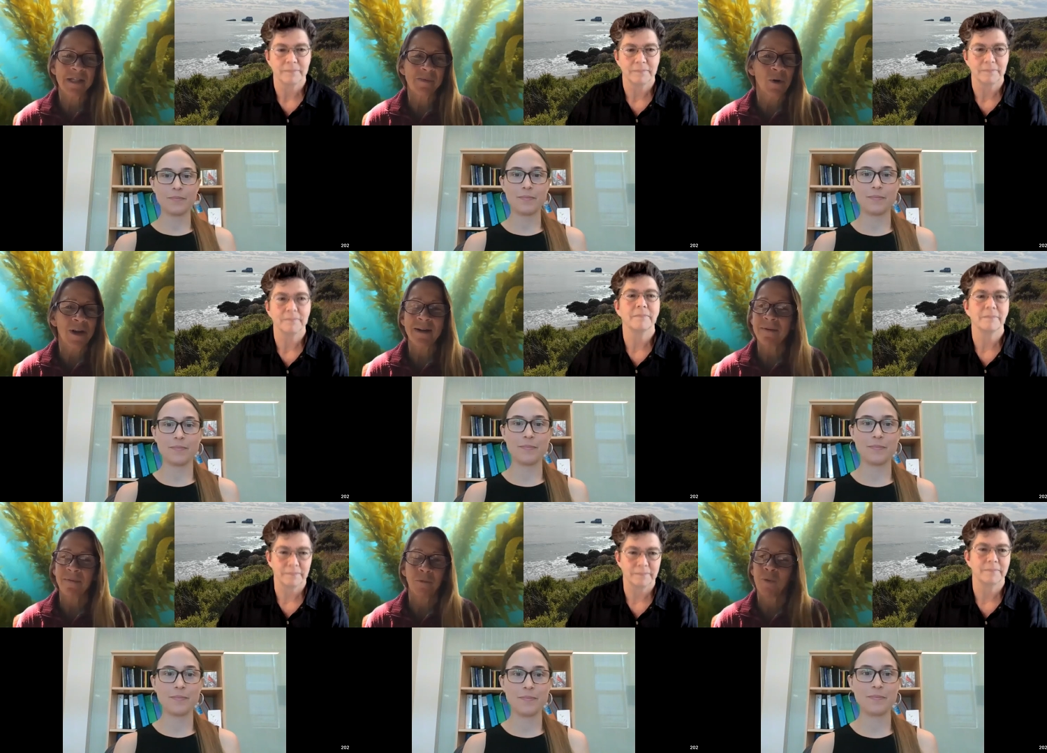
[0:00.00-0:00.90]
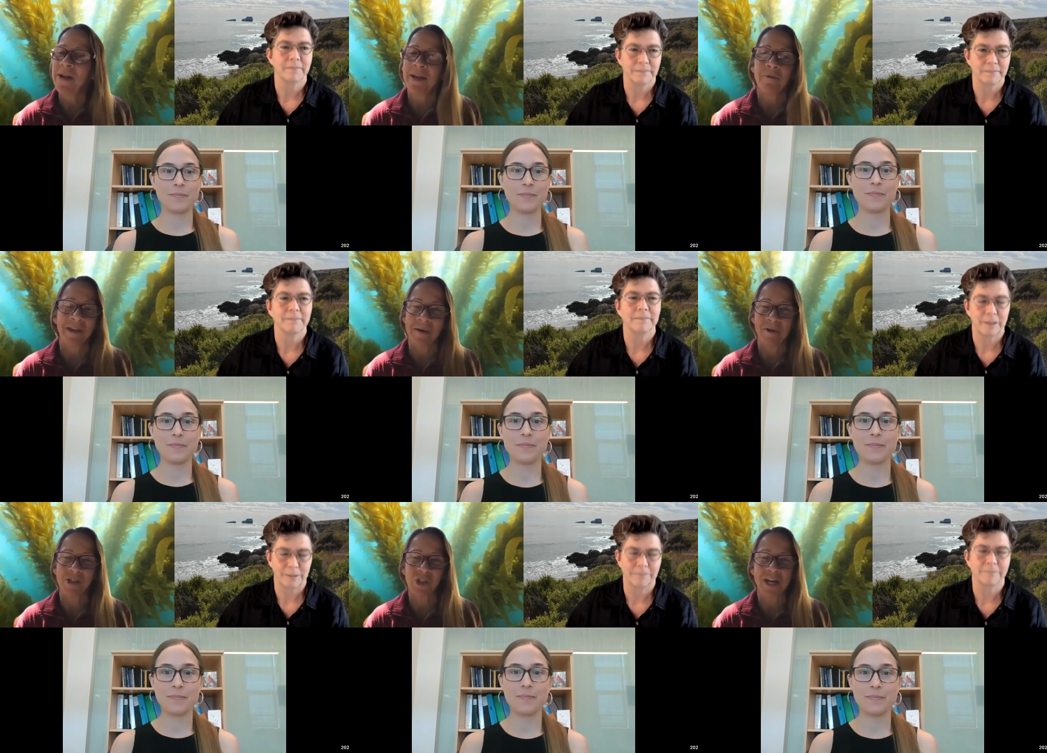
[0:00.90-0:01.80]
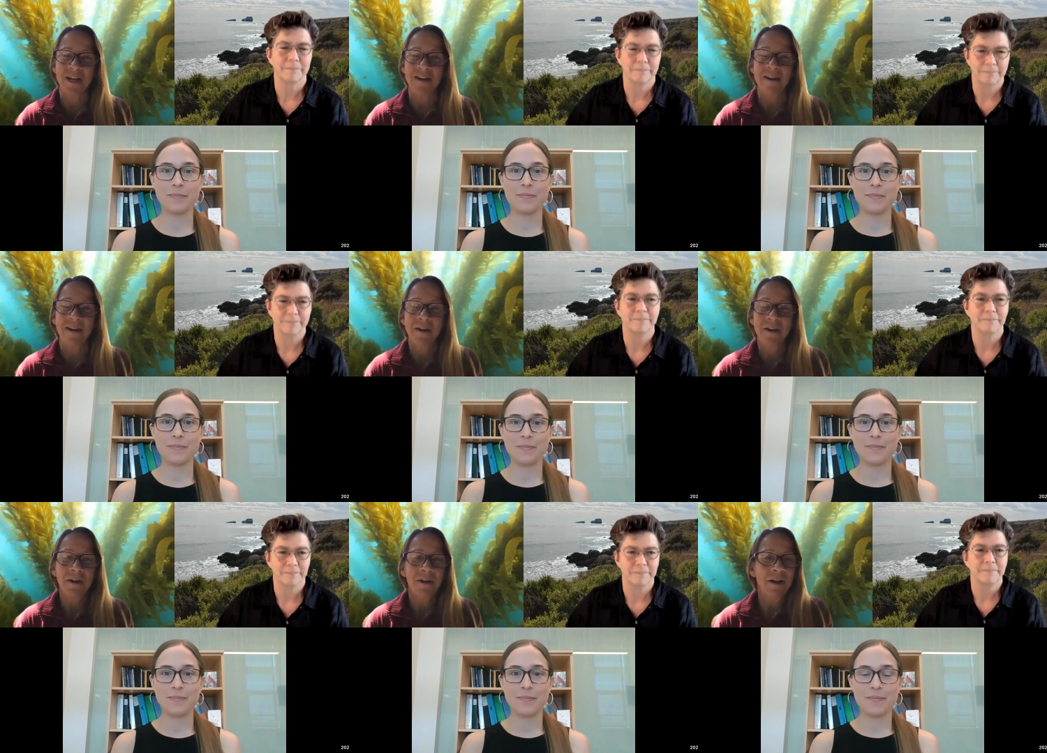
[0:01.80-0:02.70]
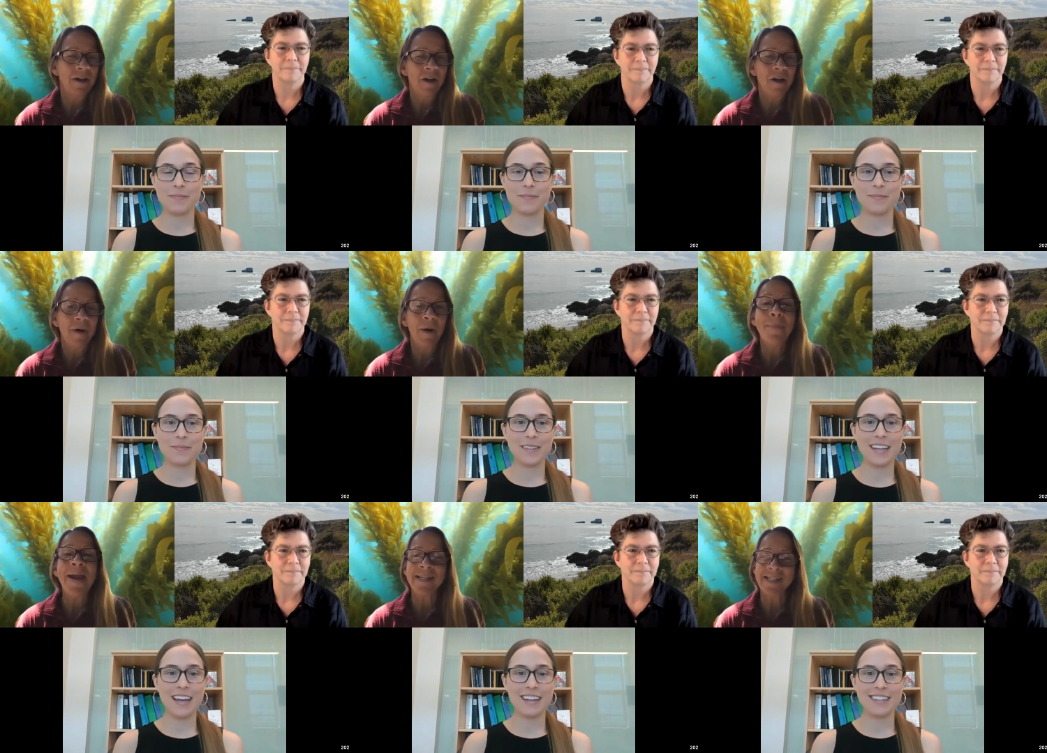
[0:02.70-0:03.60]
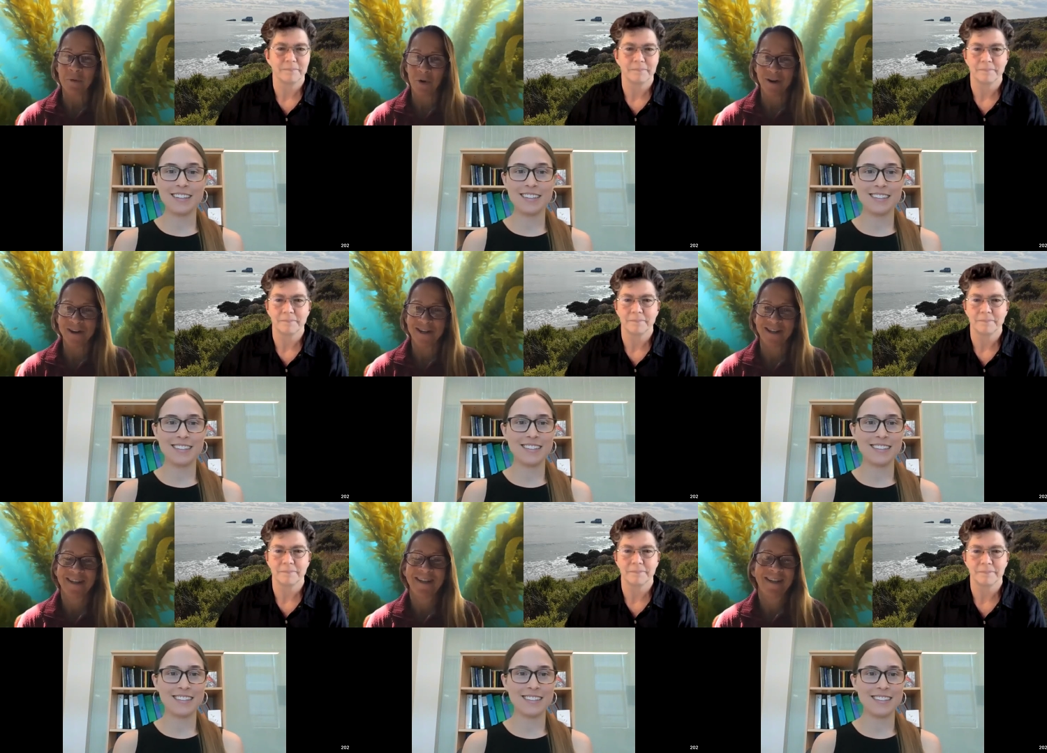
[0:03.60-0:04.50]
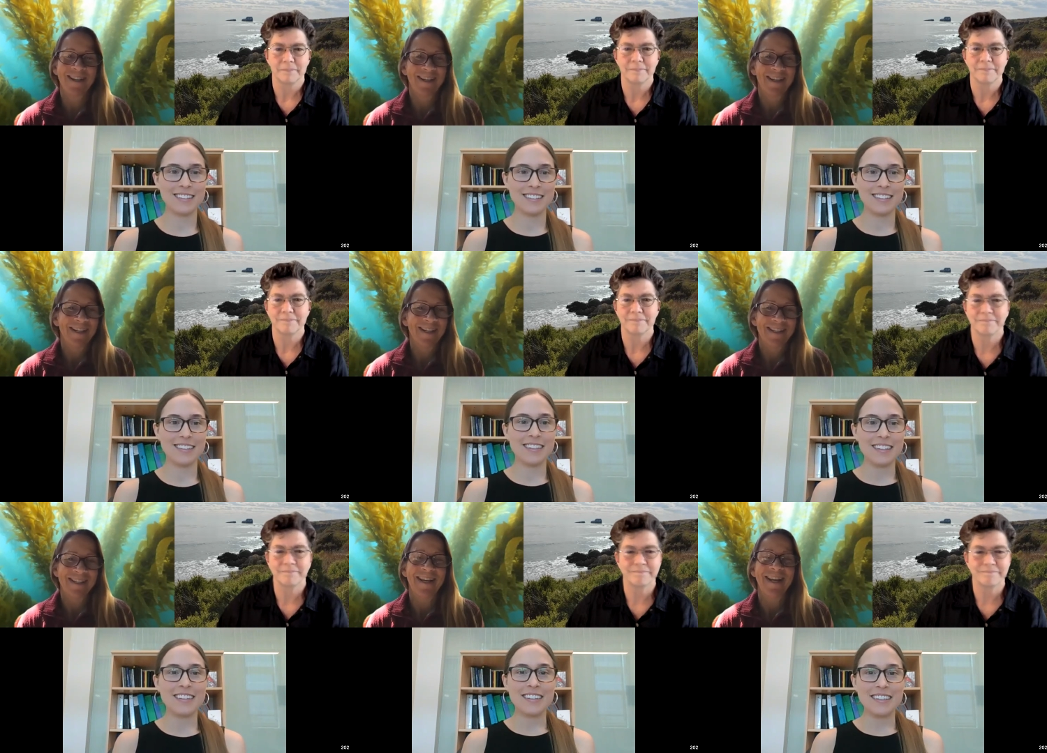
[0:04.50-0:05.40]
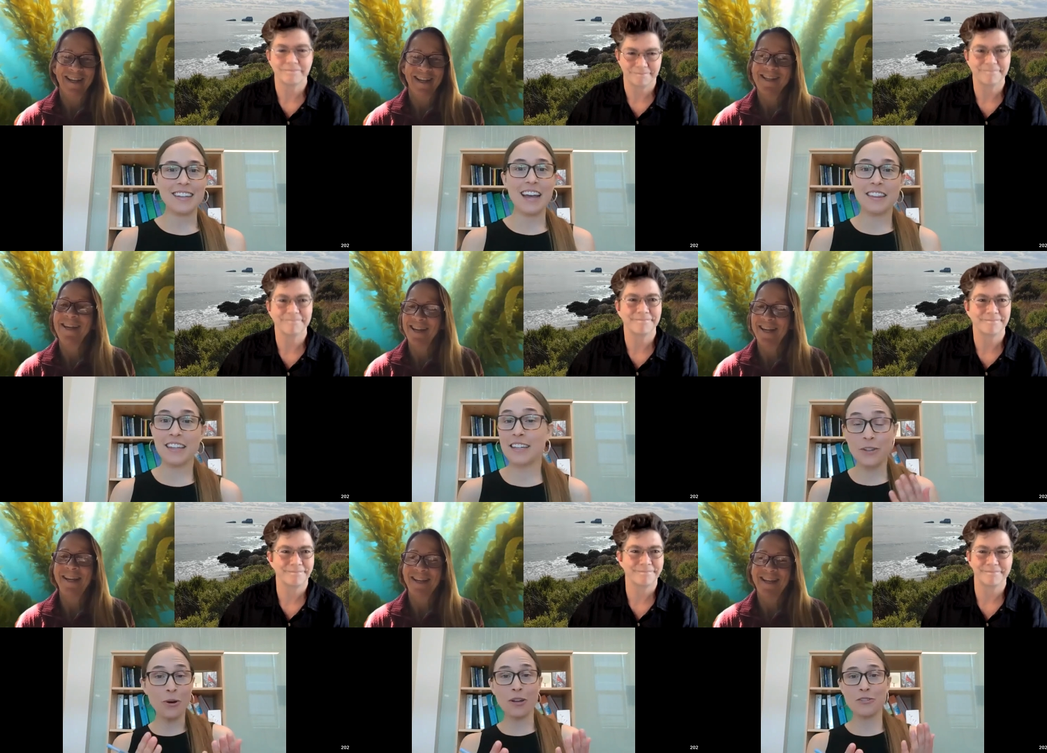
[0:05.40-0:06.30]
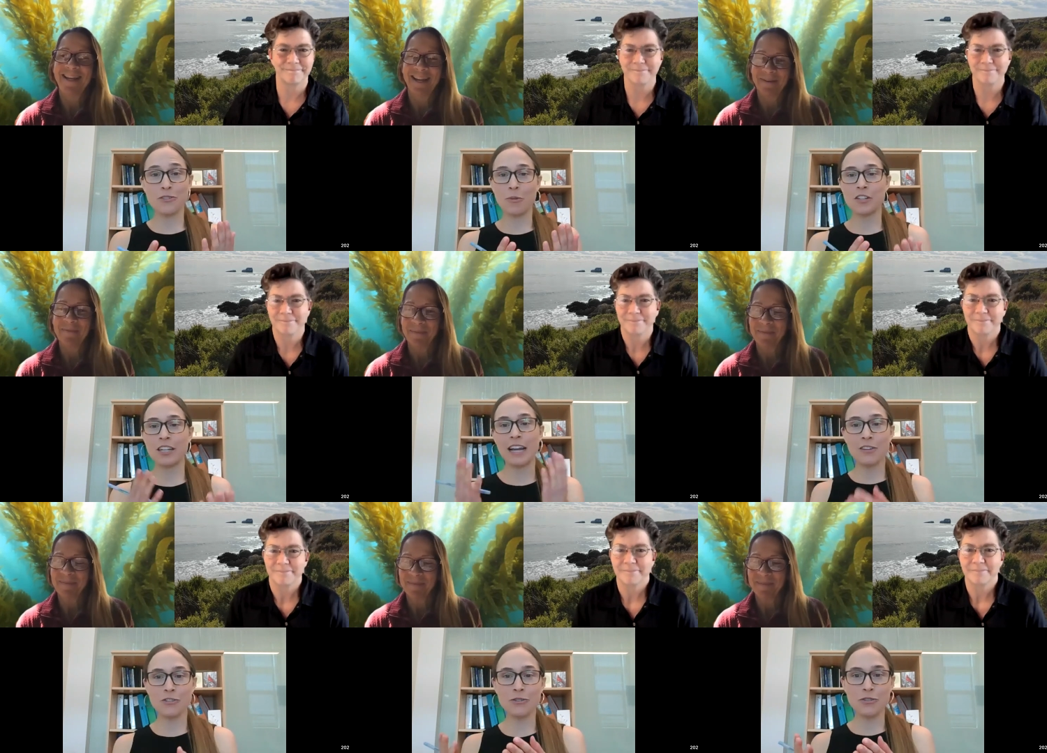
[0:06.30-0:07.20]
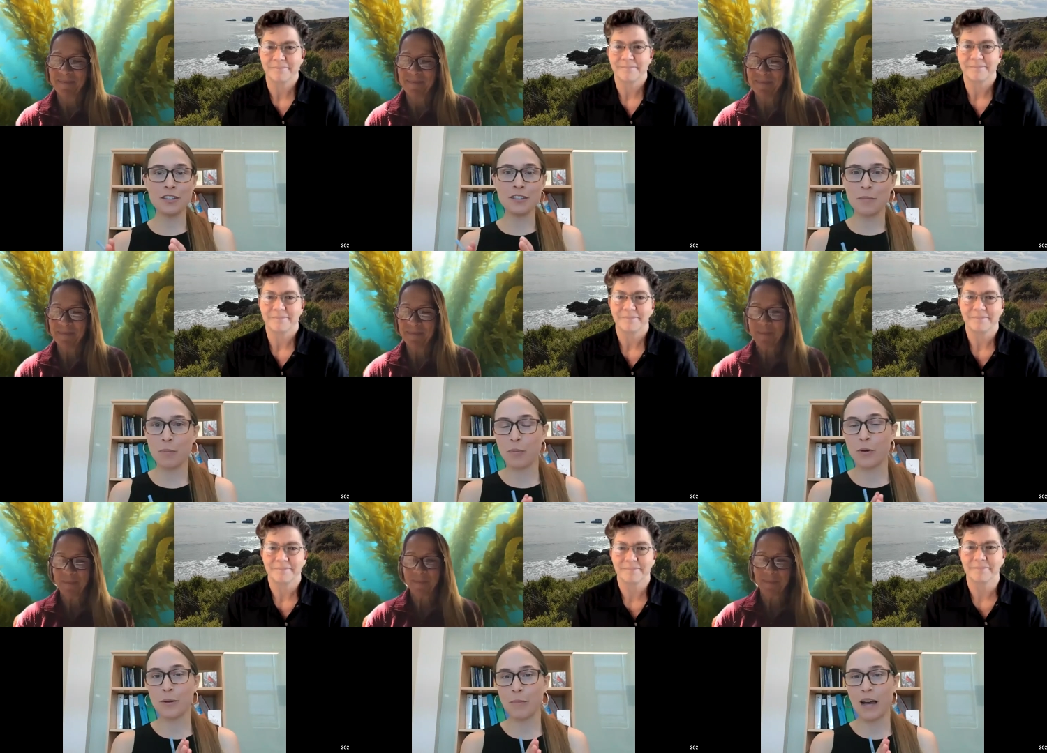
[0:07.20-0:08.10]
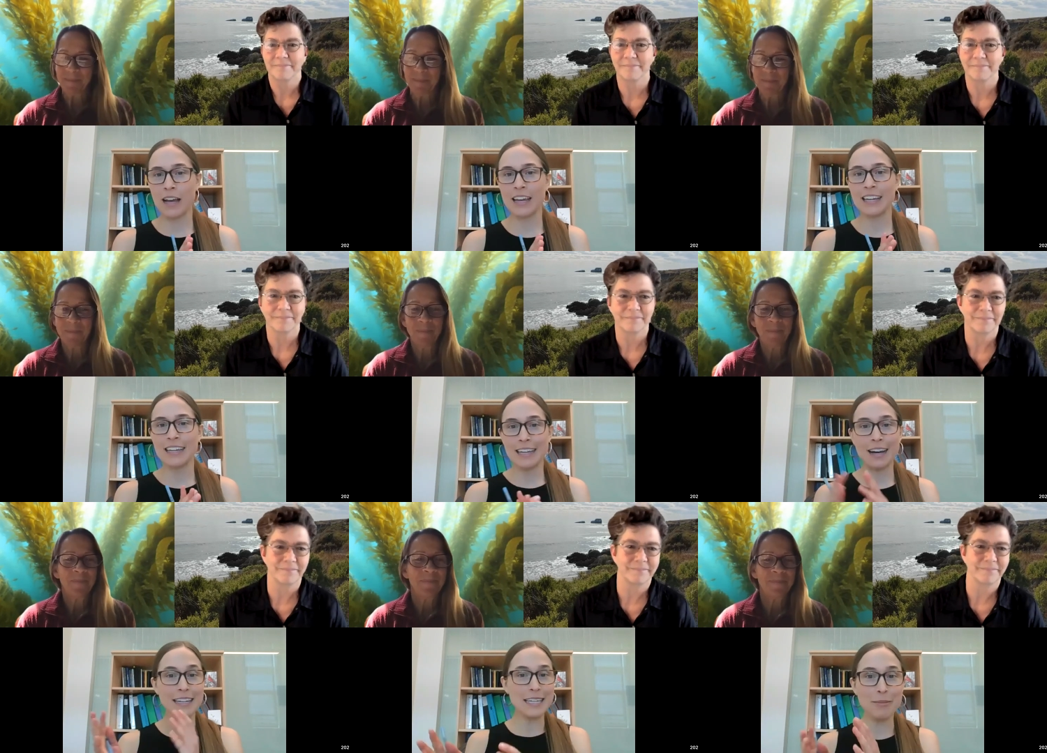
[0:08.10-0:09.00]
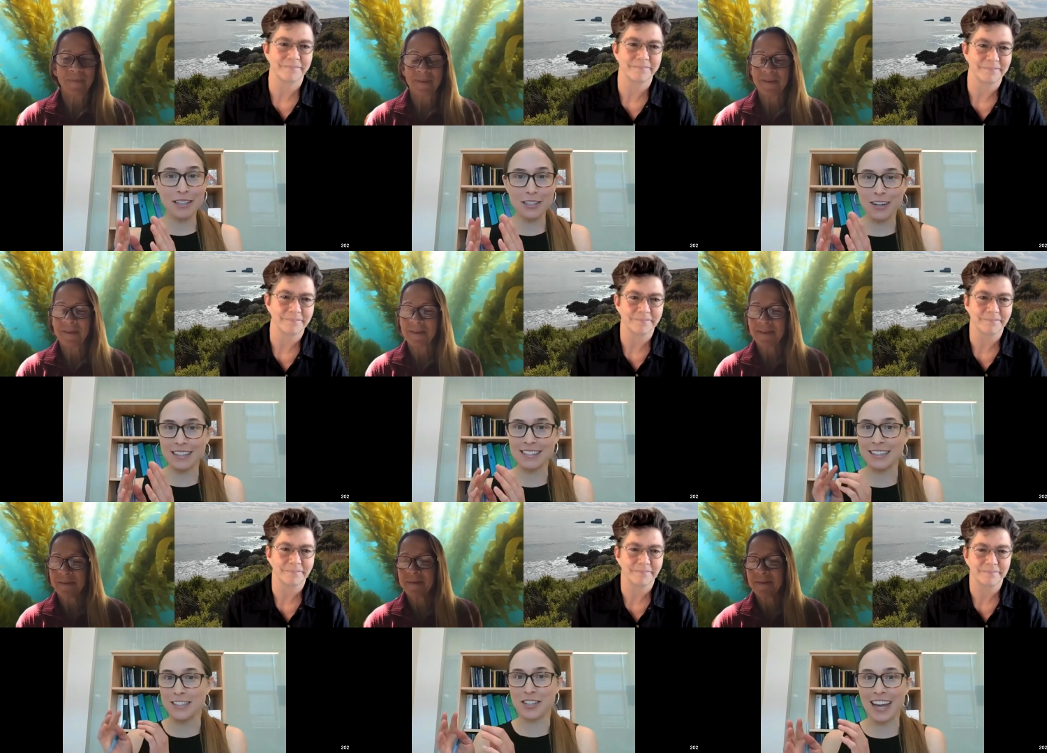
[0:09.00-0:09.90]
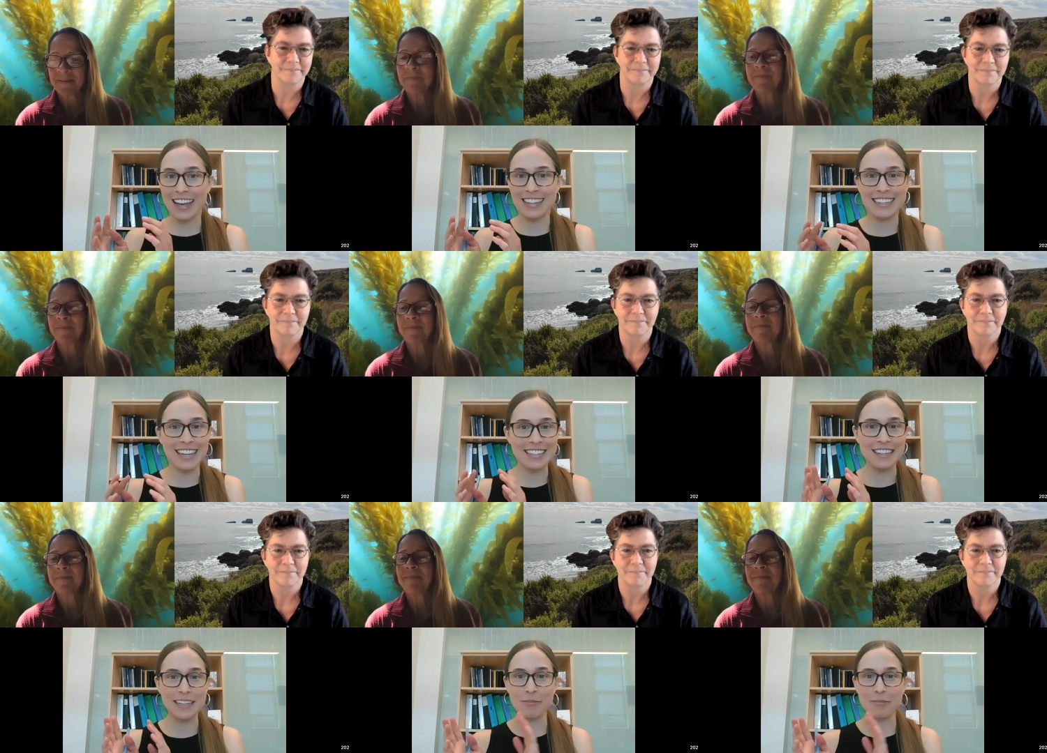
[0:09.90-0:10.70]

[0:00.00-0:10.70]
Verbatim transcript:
Speaker 1: this morning. Really, really appreciated. Um, amazing work.
Speaker 2: Yeah, thank you all so much. And I also just put my uh, email address in the chat in case